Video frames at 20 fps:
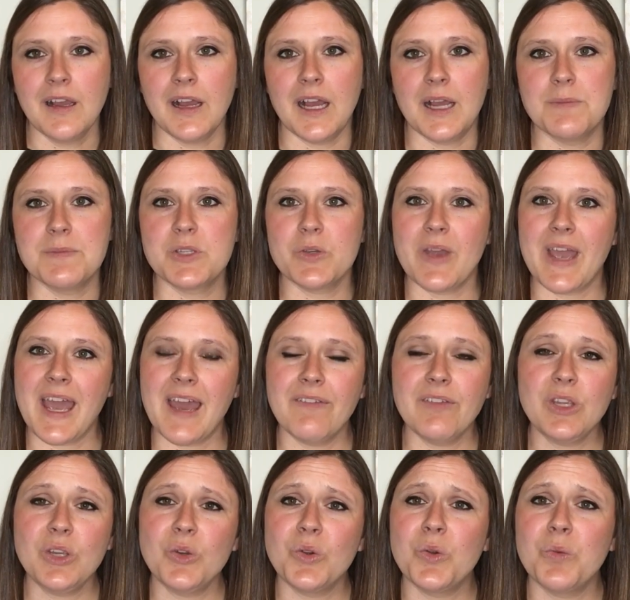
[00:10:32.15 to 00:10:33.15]
Um, so
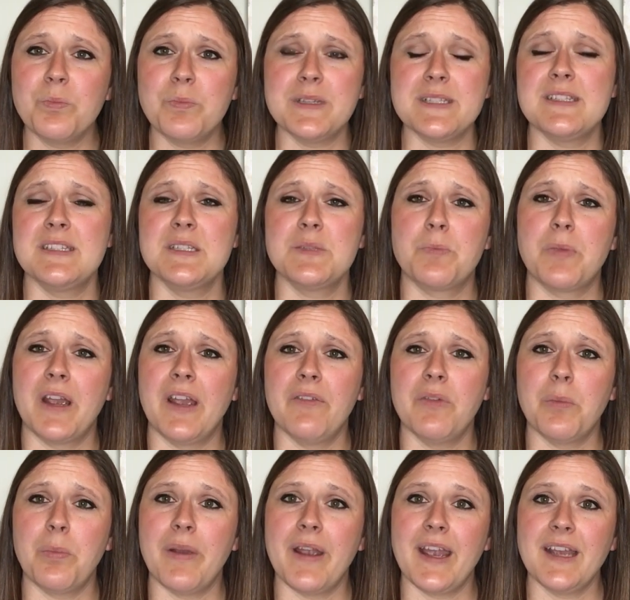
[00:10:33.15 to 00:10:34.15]
having your own business
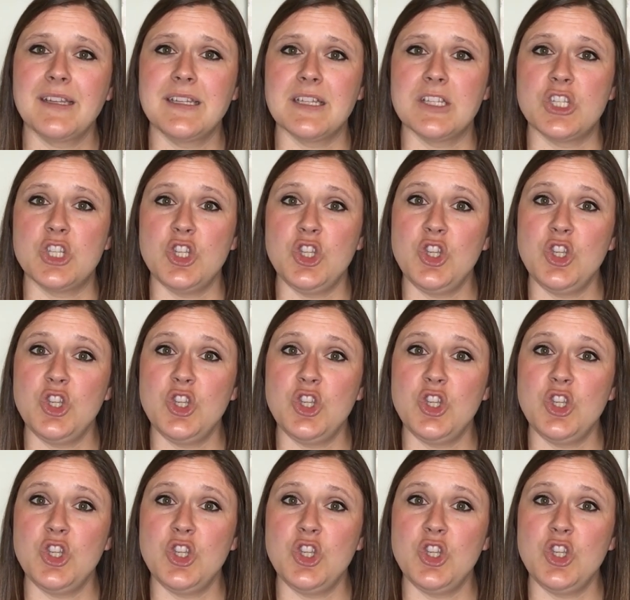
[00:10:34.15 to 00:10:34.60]
private practice,